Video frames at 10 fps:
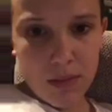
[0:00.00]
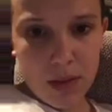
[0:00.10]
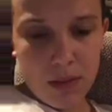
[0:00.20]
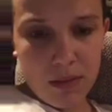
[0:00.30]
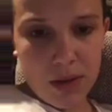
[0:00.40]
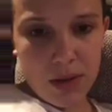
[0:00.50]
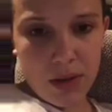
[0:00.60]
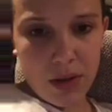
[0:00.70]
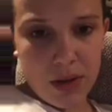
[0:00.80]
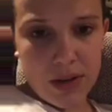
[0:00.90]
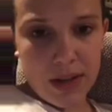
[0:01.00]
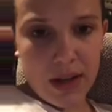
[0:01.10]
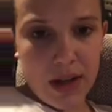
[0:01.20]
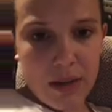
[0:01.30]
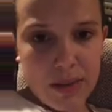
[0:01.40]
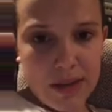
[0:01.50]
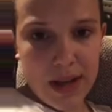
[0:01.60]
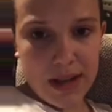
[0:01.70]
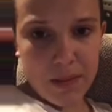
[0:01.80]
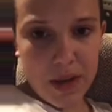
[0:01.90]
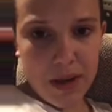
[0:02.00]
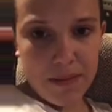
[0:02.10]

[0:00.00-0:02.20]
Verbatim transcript: I'm doing so good singing. Can you please guess me?